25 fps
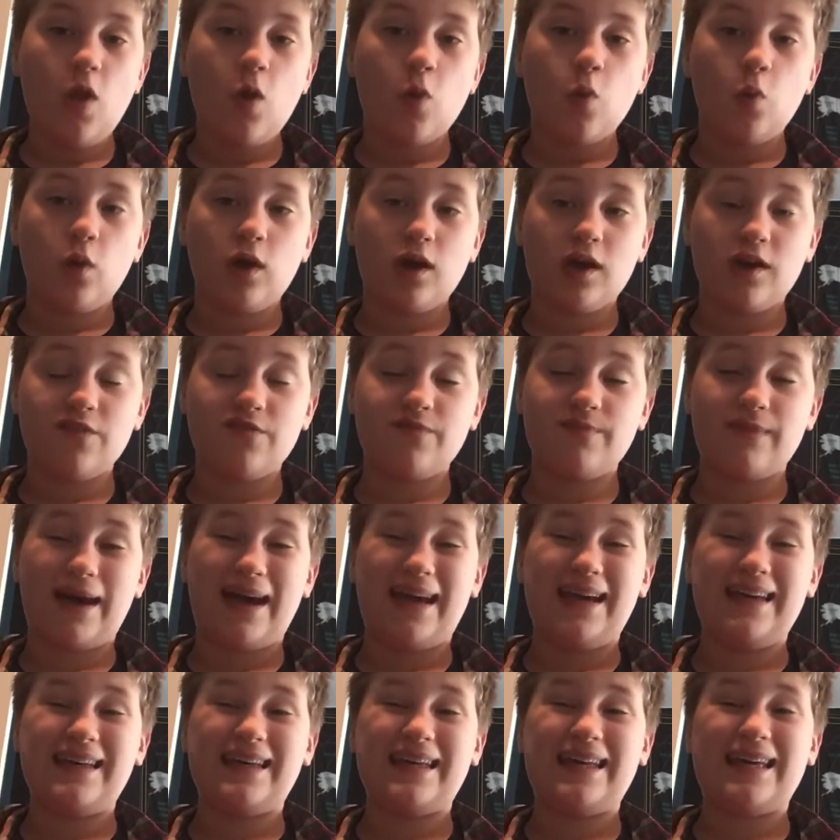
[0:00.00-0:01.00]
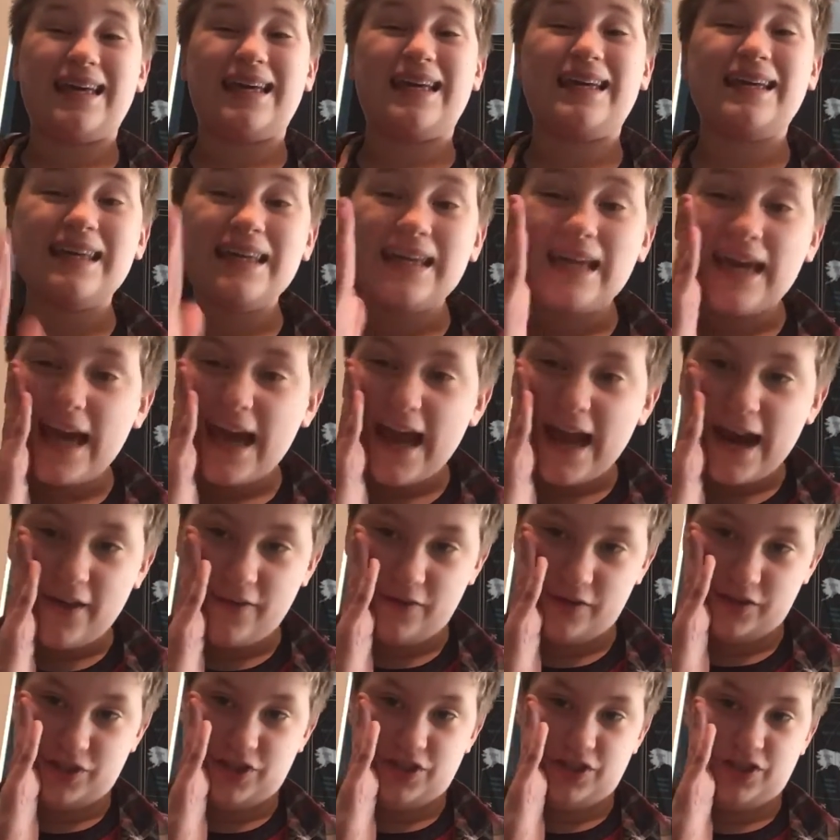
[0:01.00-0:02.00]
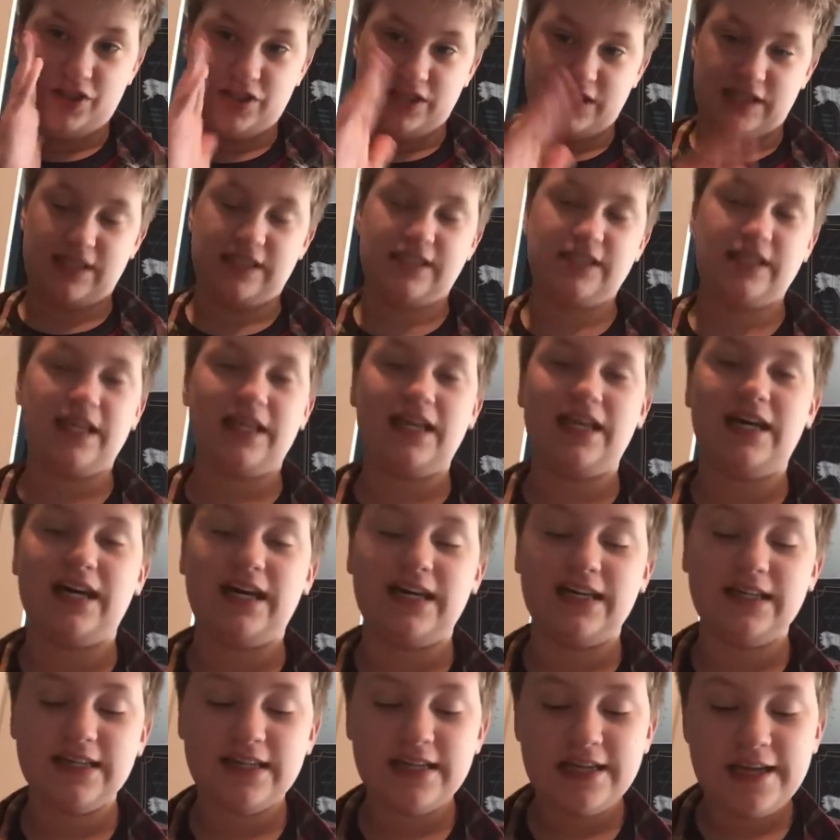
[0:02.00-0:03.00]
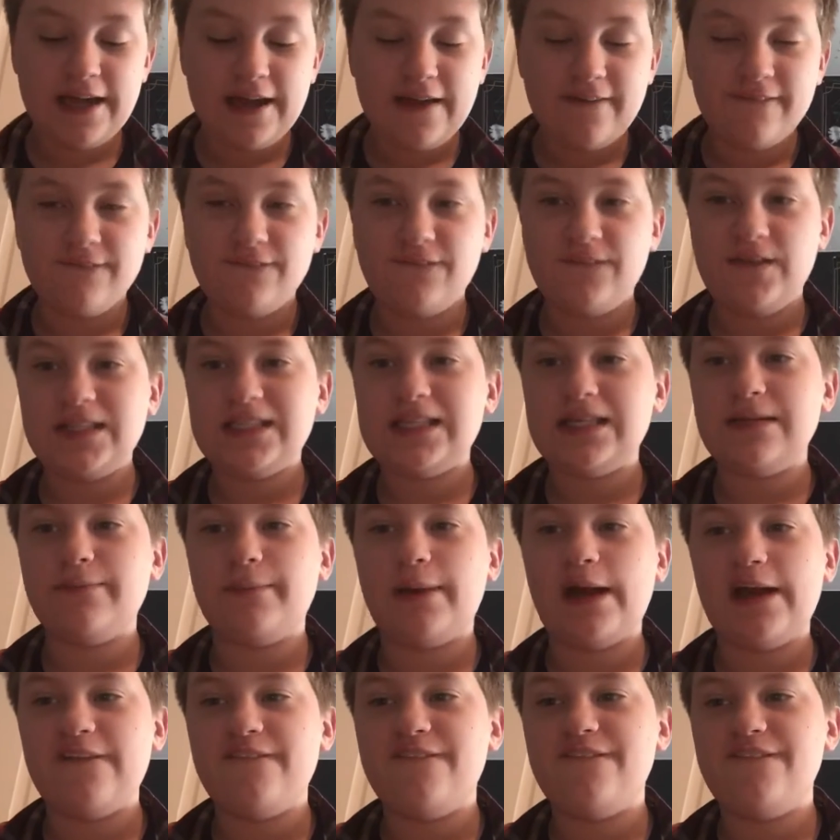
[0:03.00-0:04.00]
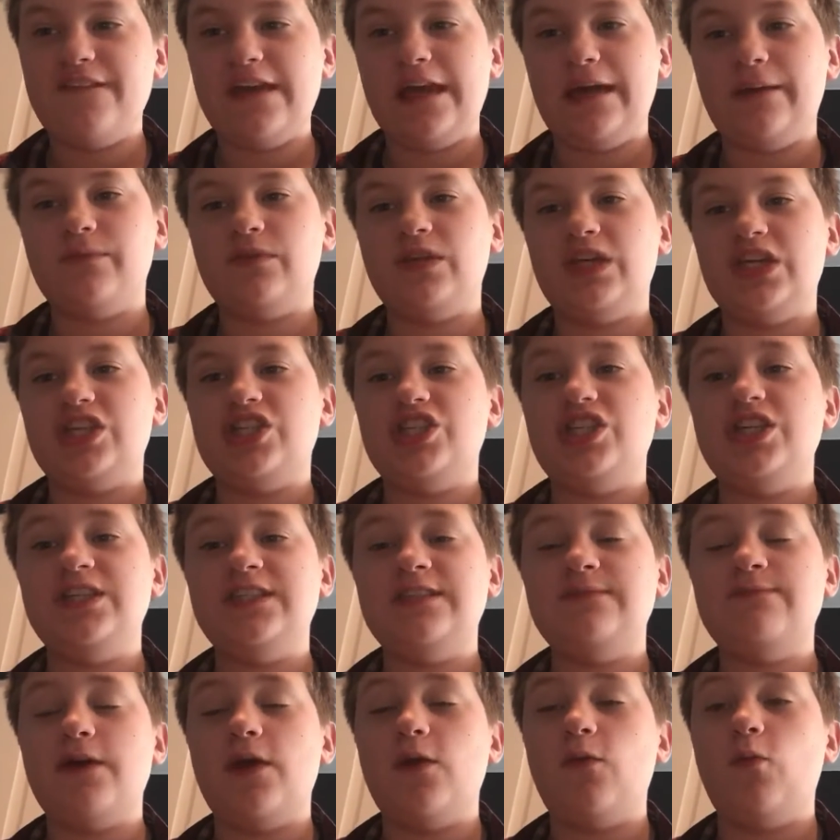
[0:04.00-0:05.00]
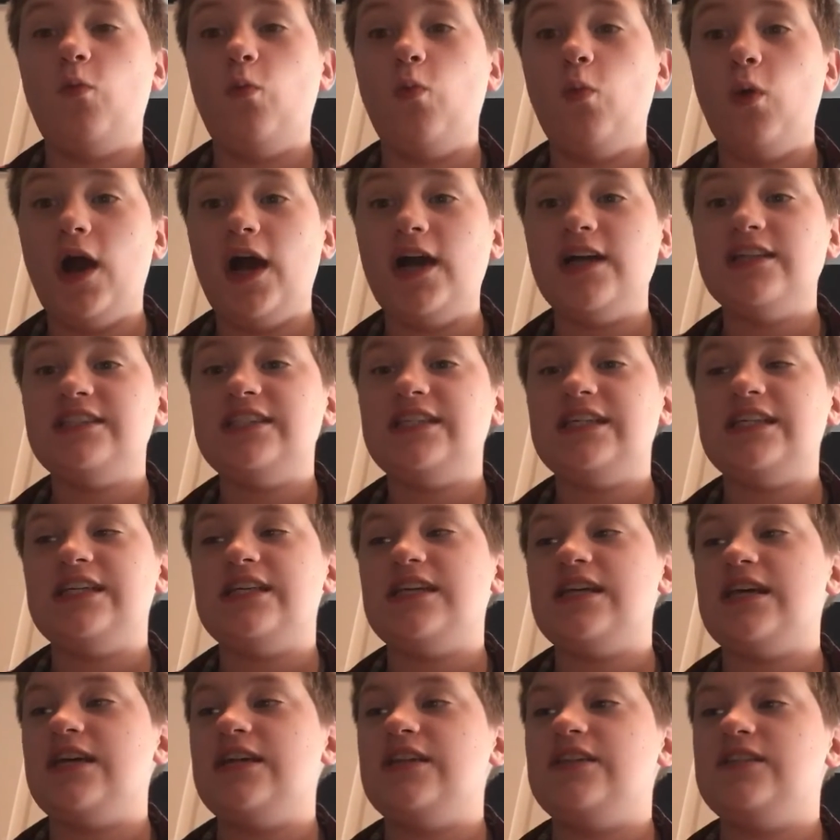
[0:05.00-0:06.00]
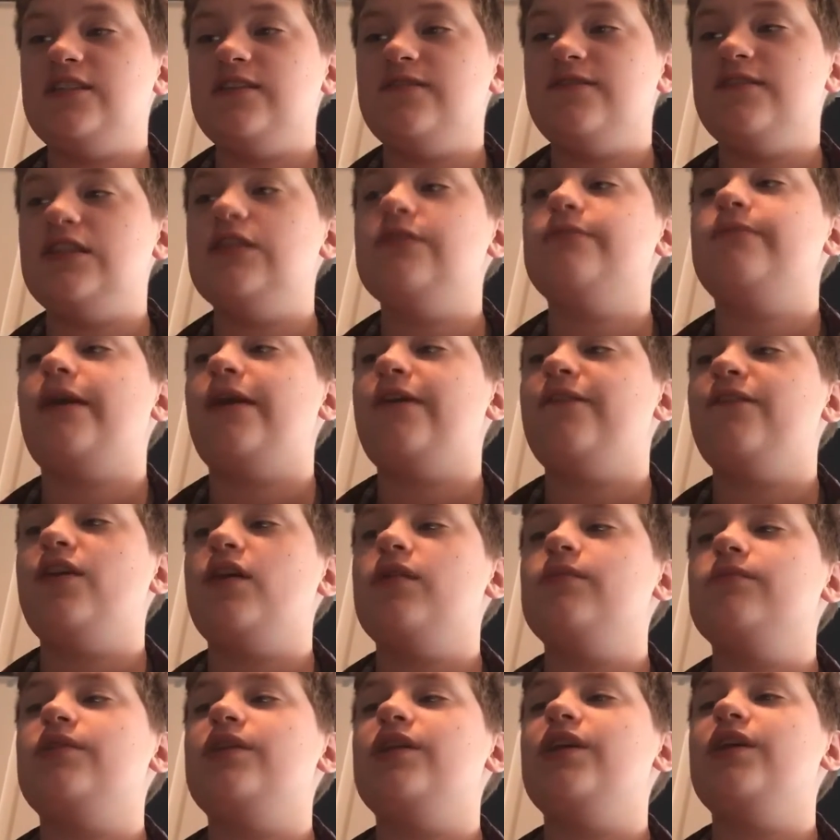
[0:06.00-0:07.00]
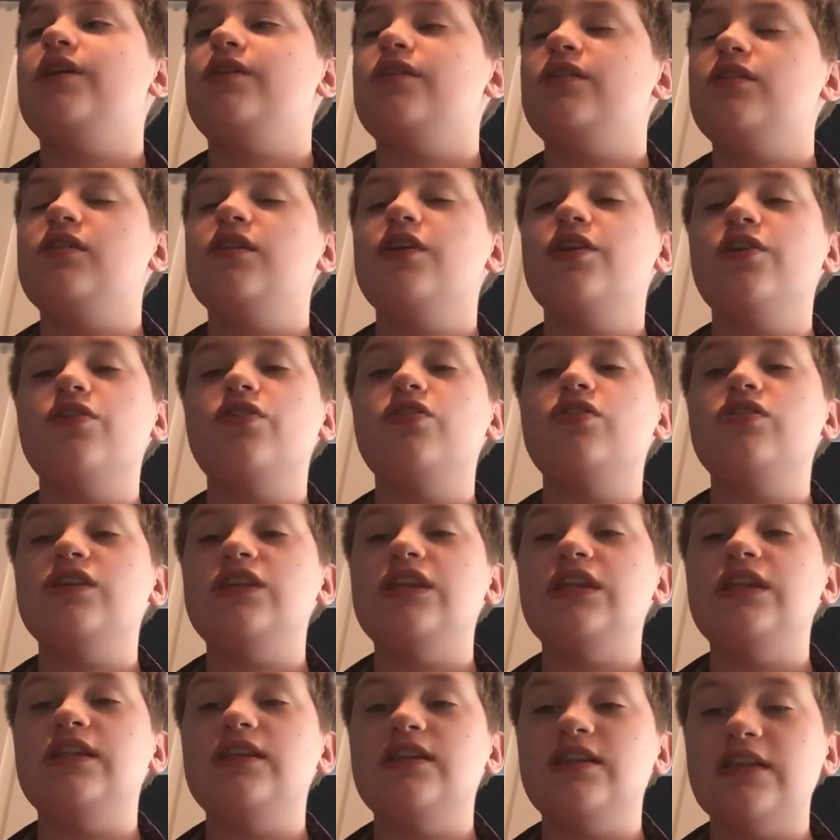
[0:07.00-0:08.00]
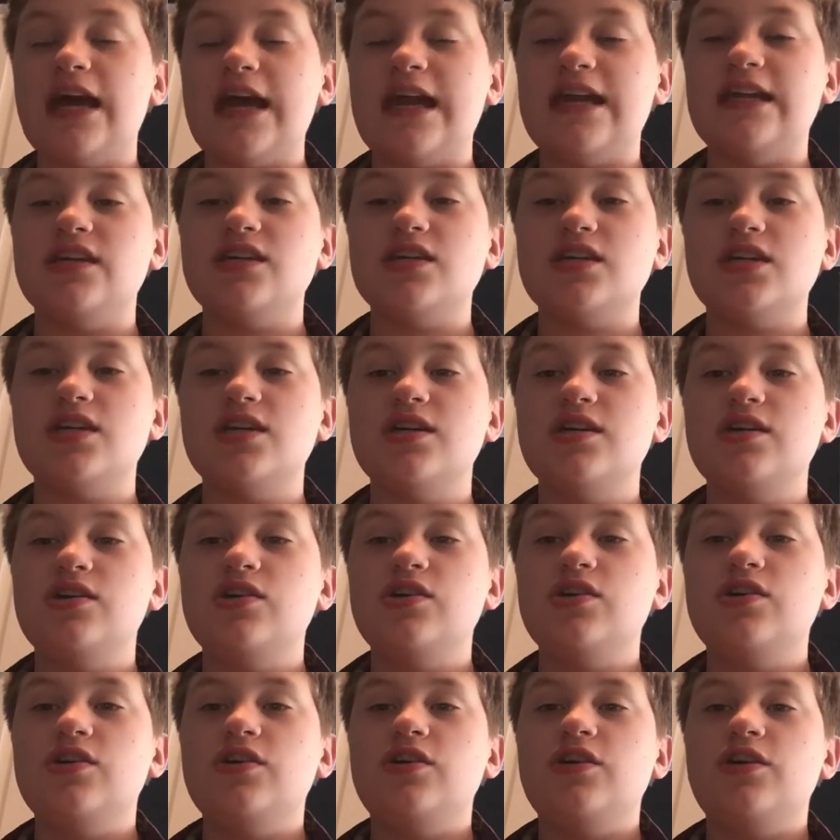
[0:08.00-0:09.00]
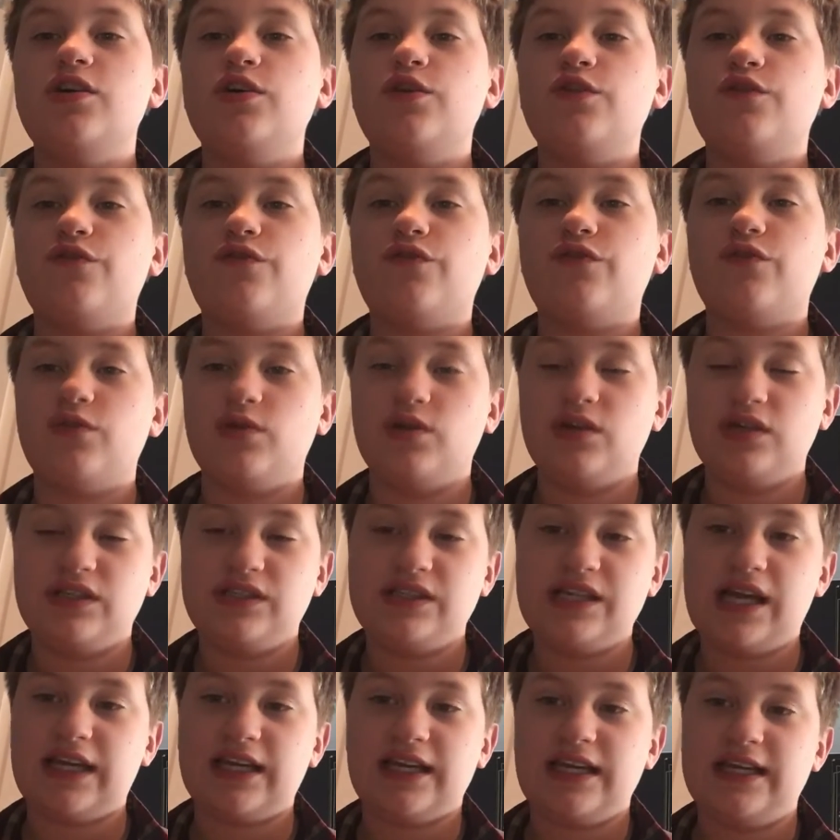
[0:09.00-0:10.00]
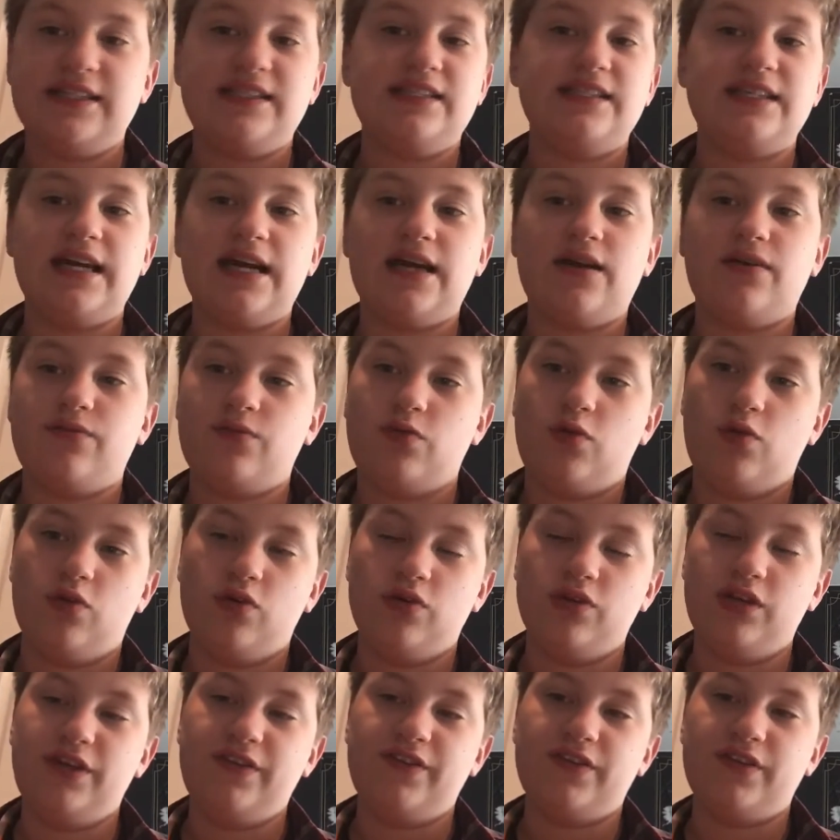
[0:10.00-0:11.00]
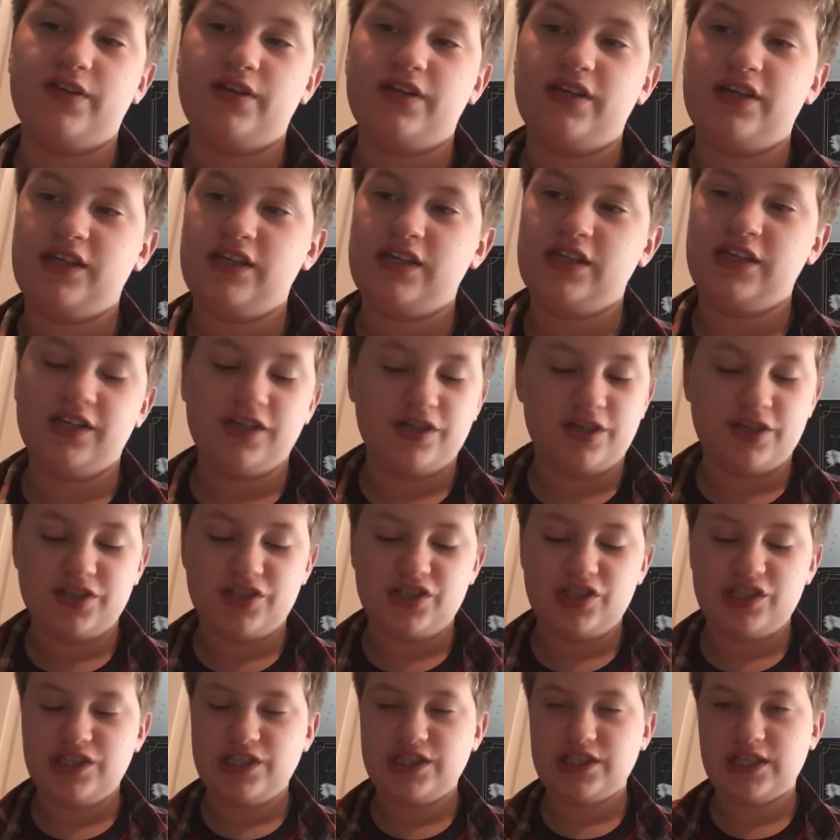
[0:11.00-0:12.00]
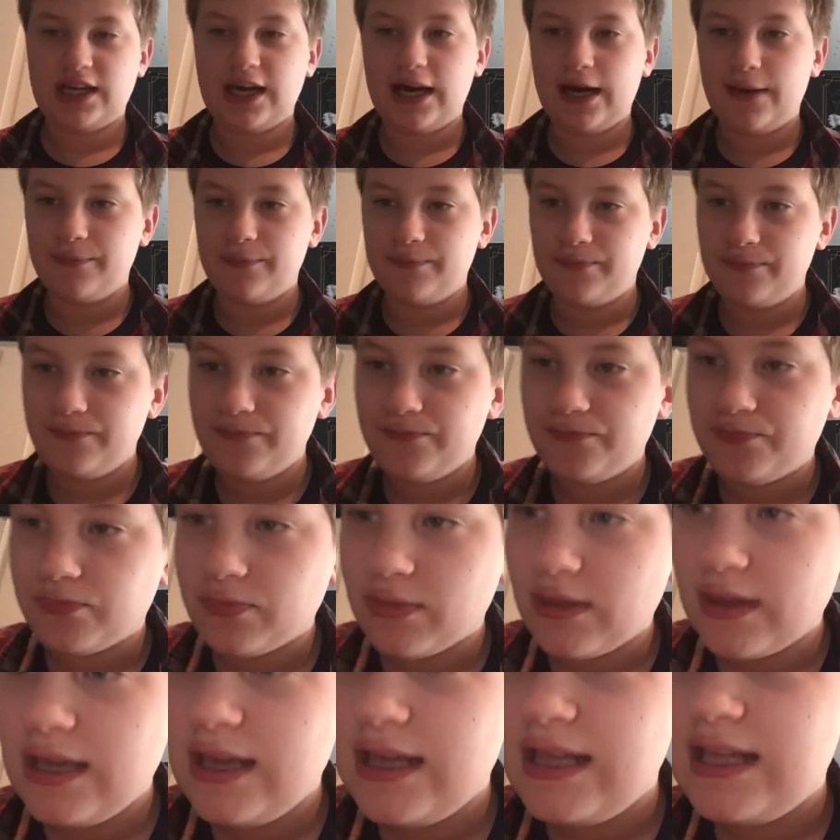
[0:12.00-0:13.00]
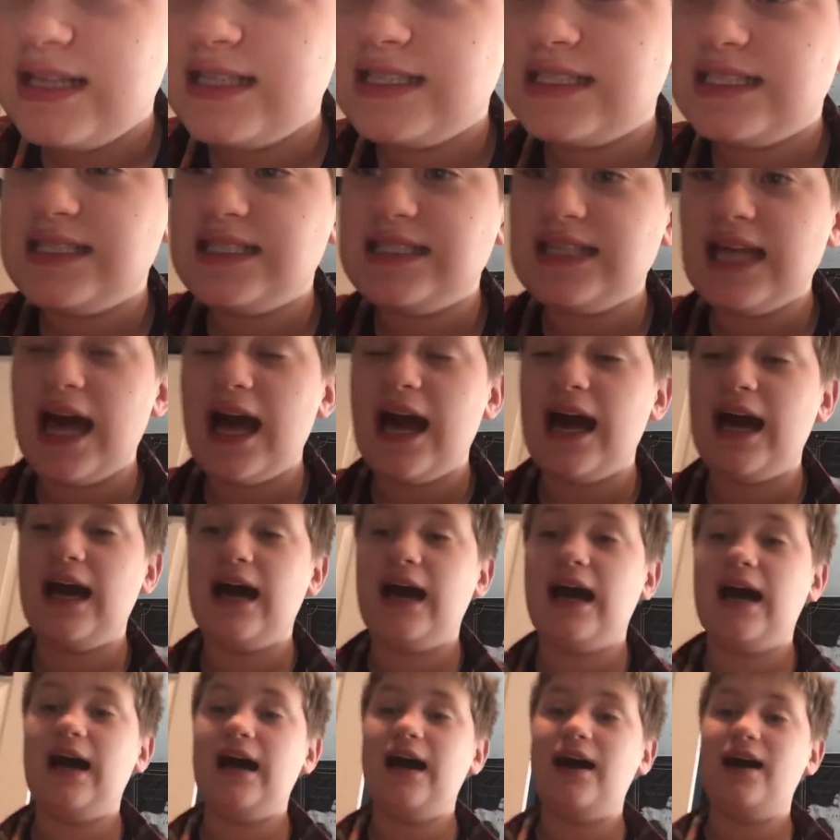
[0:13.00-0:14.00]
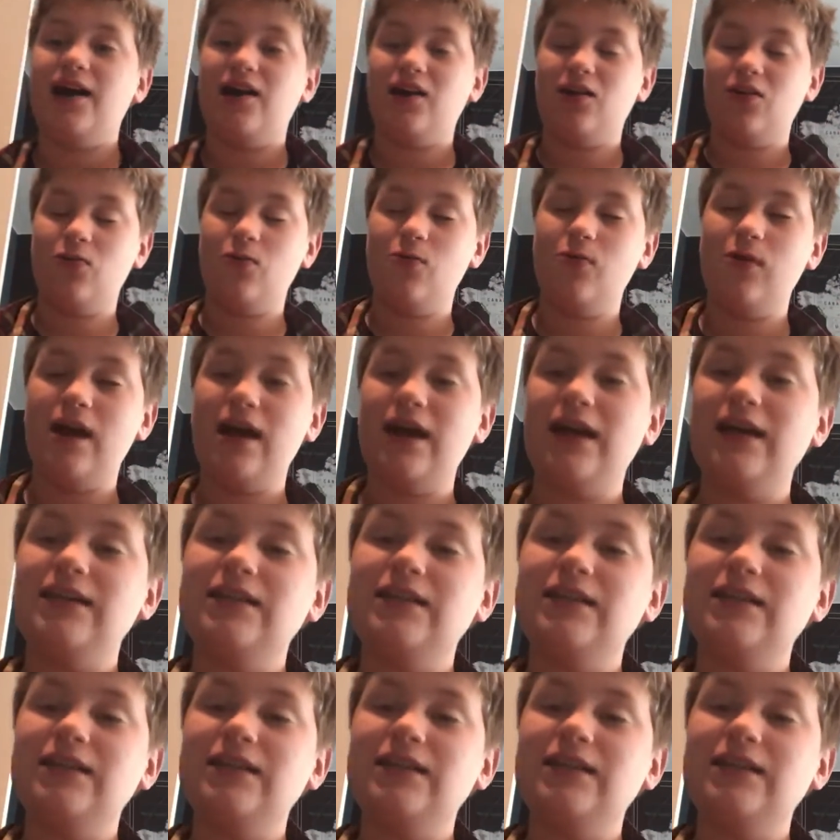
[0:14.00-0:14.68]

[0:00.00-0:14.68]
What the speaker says: one of my characters is gonna visit my family. She's been wanting to visit my family literally like for decades now, or even years to come. So,